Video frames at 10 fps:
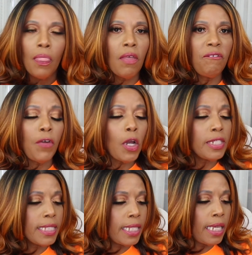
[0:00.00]
The
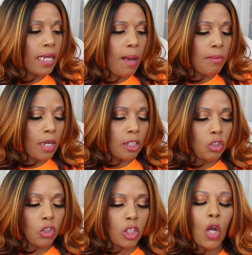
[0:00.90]
first thing I'm gonna
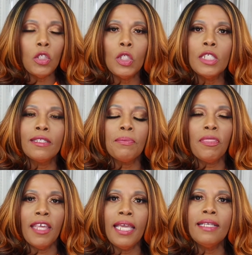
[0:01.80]
show you is some
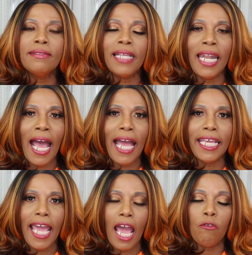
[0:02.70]
things that I
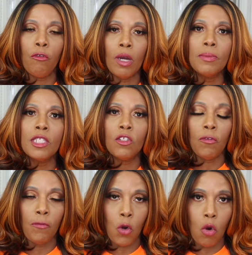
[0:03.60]
got from
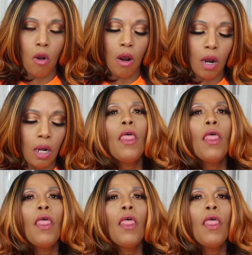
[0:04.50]
Sephora.